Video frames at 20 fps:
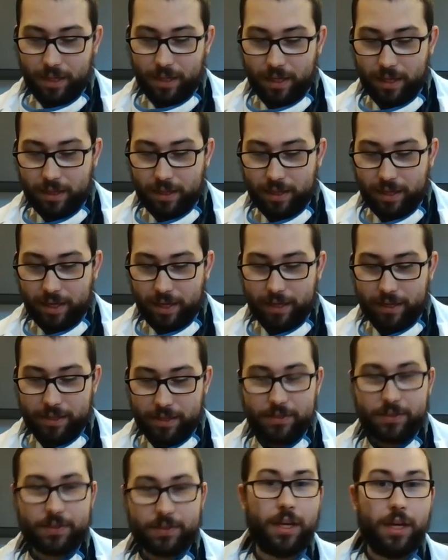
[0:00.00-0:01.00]
And that
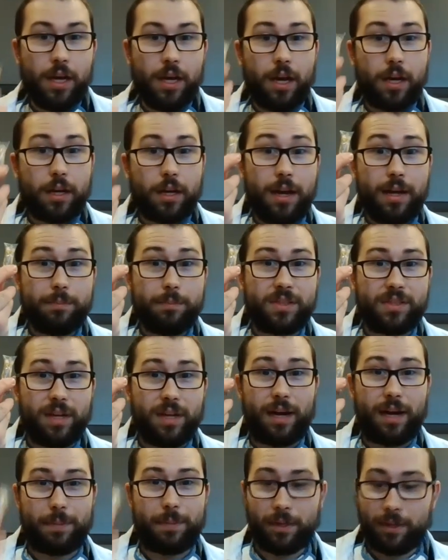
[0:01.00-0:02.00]
is a
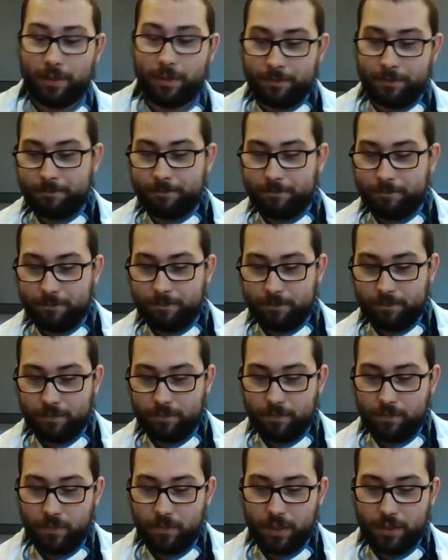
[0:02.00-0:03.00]
gobstopper.
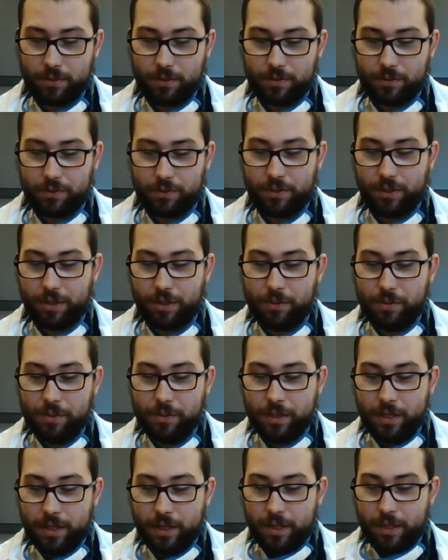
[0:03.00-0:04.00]
So
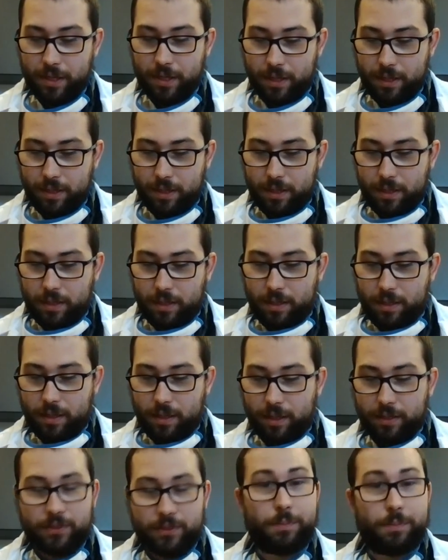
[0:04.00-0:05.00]

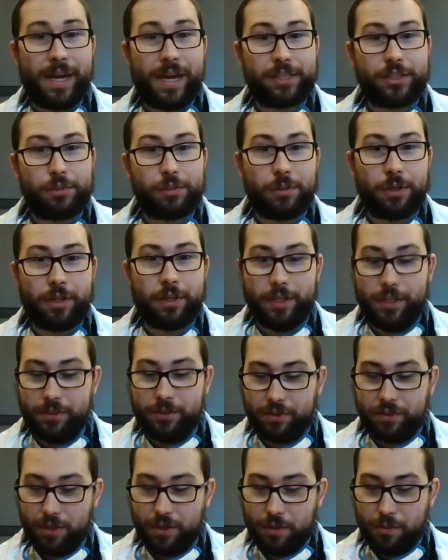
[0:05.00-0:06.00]
I smashed one of
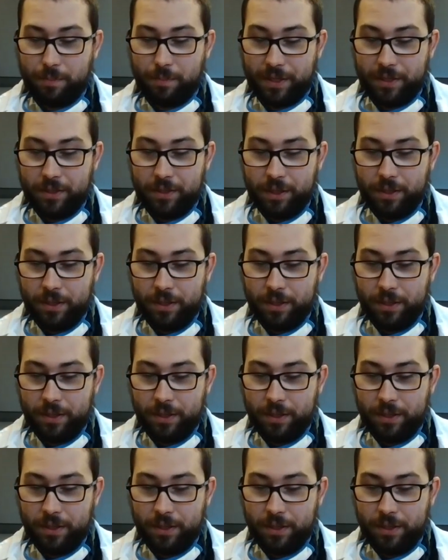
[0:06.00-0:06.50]
these open